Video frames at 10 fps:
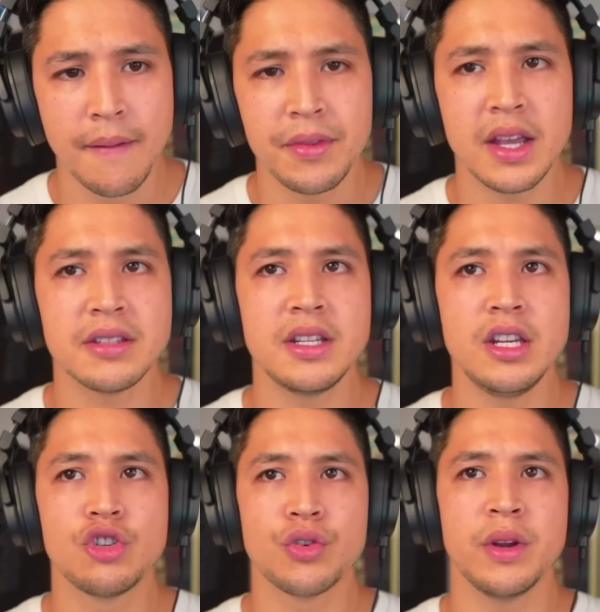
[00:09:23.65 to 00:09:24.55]
is he
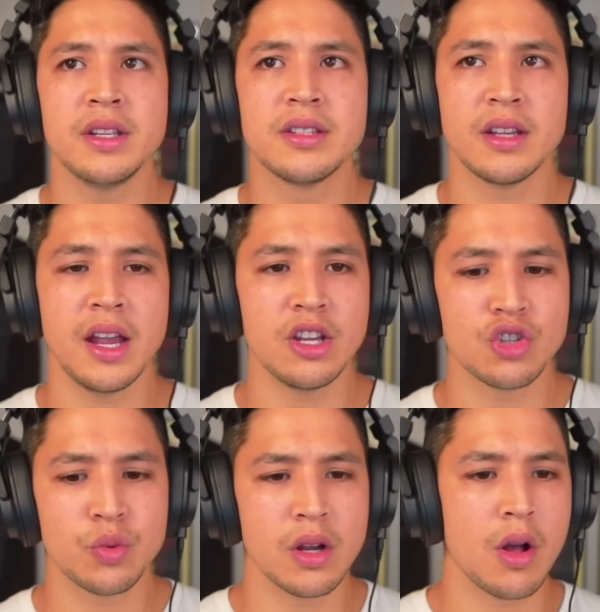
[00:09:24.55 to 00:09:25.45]
treats
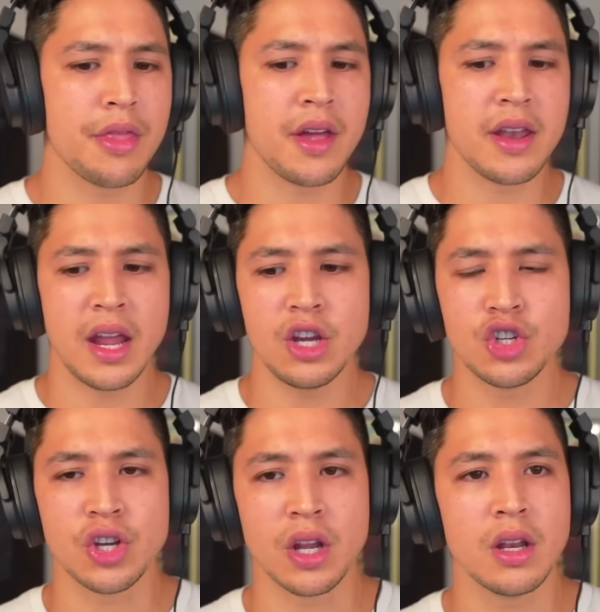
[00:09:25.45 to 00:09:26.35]
Israel, the
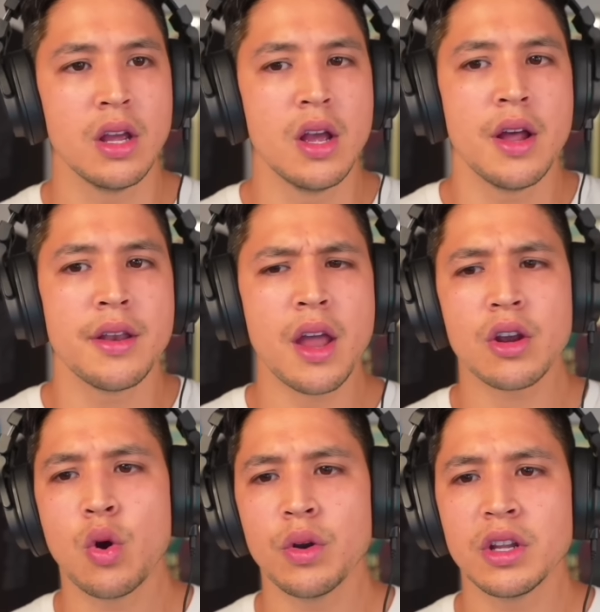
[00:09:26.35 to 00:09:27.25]
nation, not
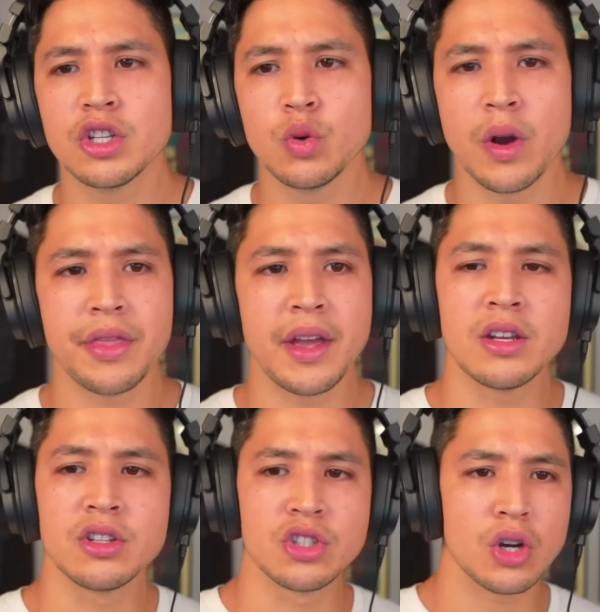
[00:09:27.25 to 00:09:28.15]
according to what they
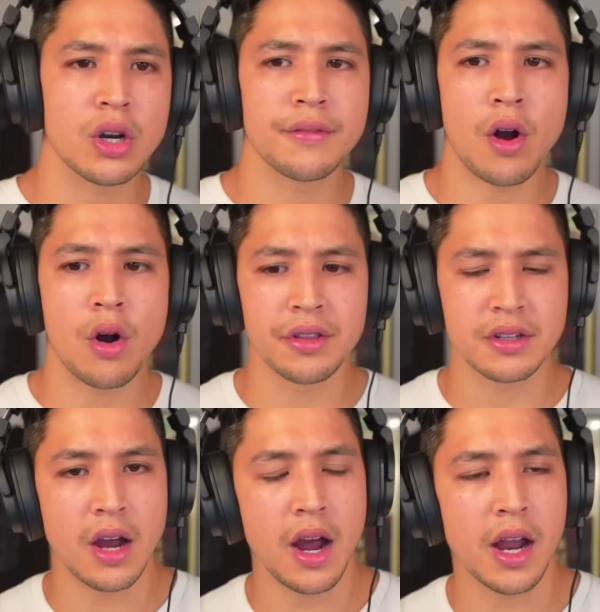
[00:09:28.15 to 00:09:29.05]
deserve all the
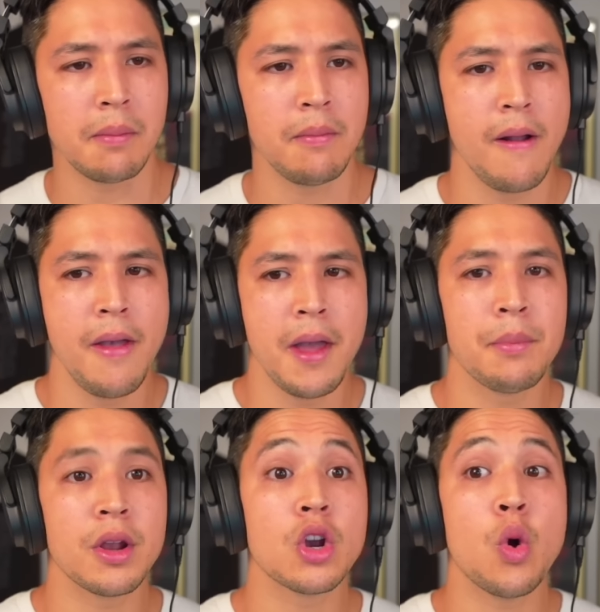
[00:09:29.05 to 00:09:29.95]
time,
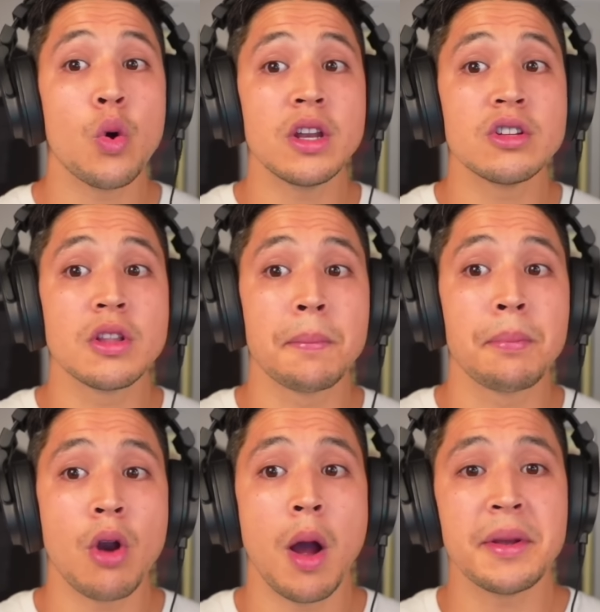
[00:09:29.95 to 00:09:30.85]
but according to the
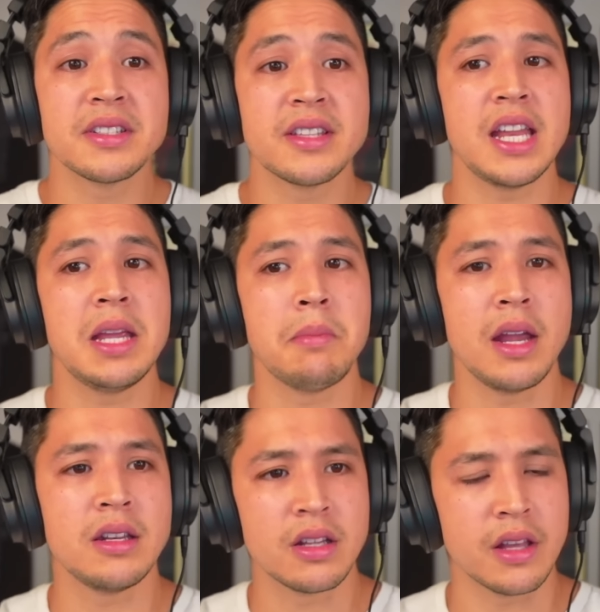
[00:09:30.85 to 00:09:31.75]
promise that he
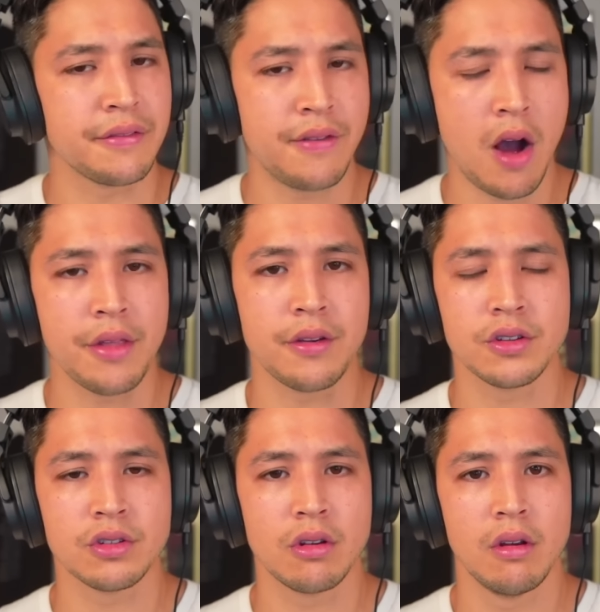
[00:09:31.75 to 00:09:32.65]
made to their fathers.